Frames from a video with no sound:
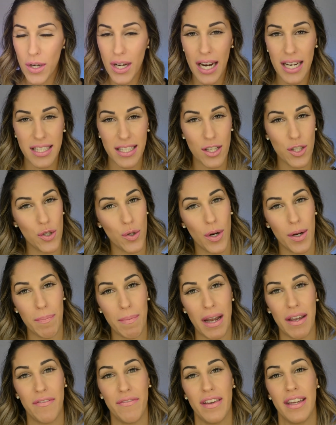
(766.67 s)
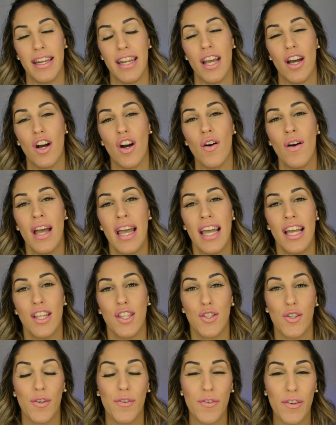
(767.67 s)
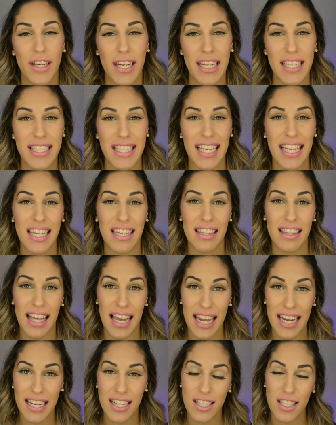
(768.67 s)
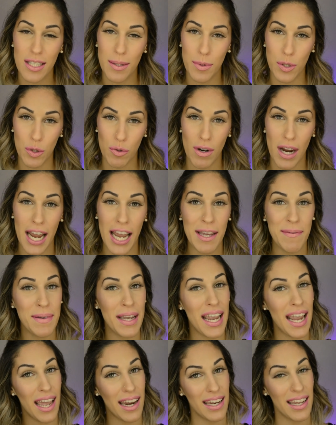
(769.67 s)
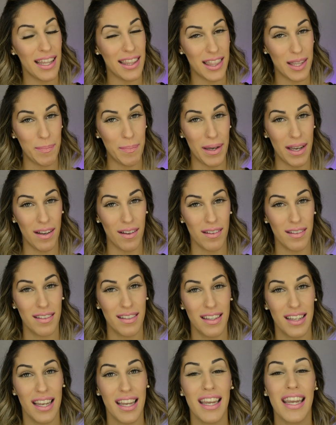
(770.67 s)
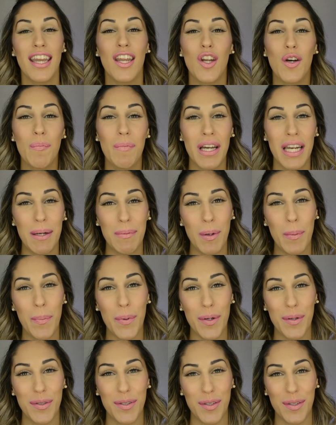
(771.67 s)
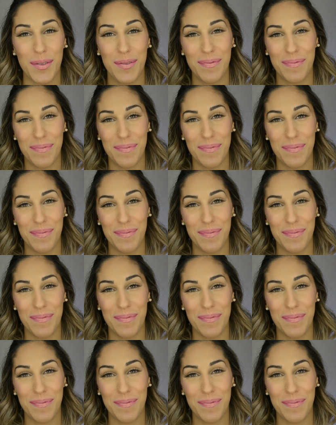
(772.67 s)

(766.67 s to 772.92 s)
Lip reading: guys enjoyed my video. Don't forget to hit like, subscribe, and hit the bell. Y nos veremos pronto.